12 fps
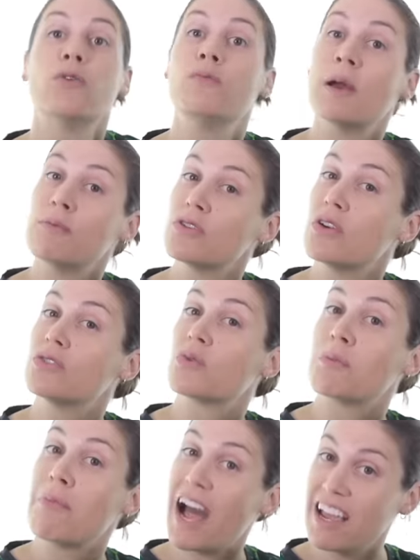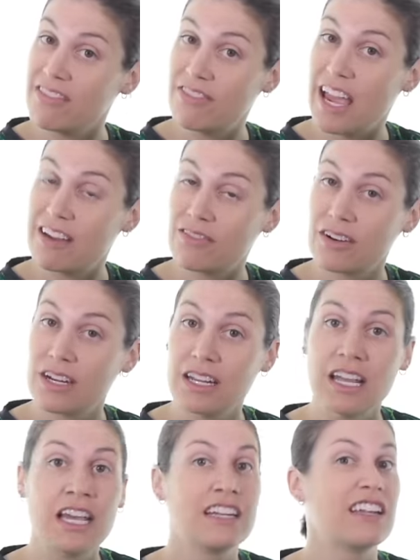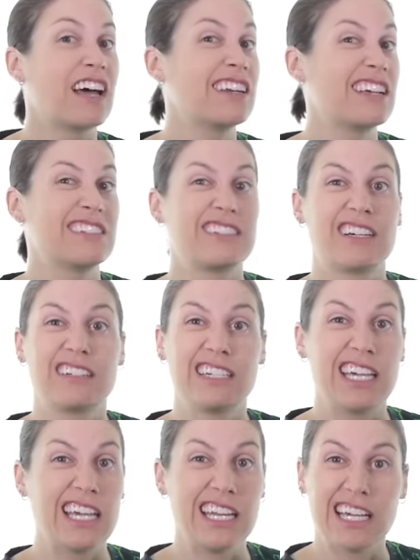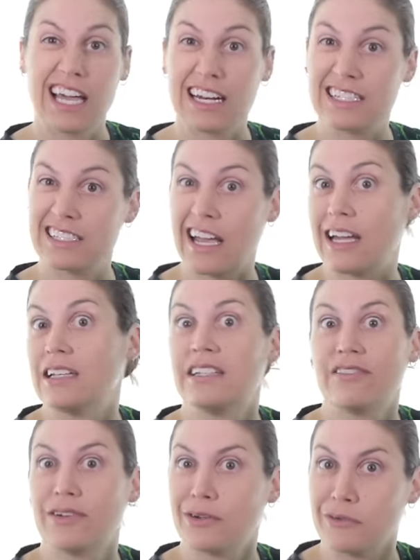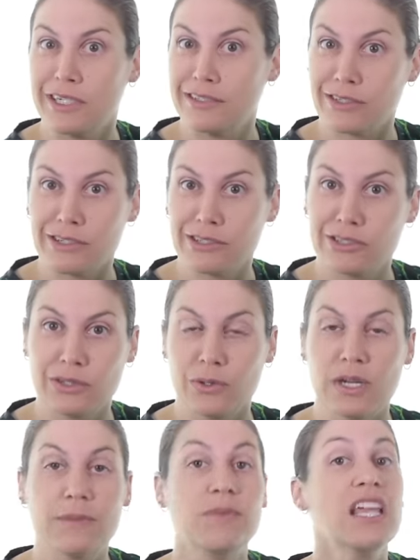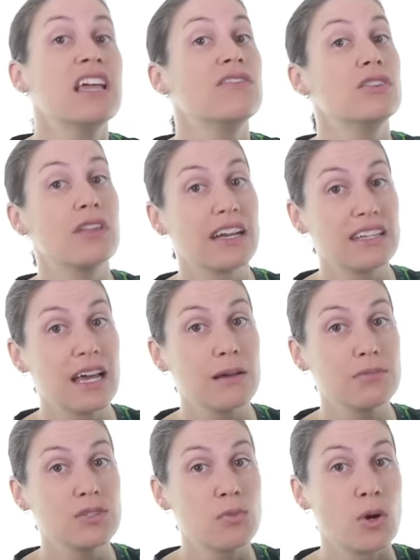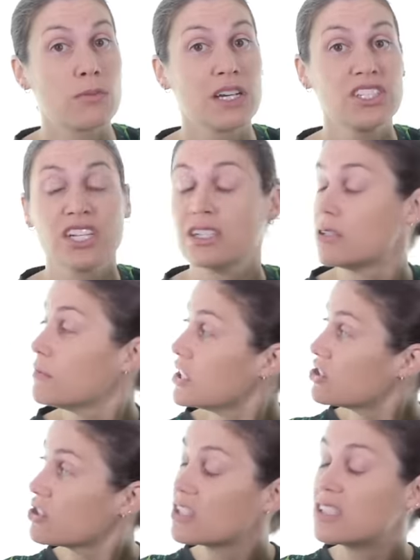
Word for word: Remember, those were my favorite, not necessarily any kind of scientific research to it. If you'd like to help support my channel, make sure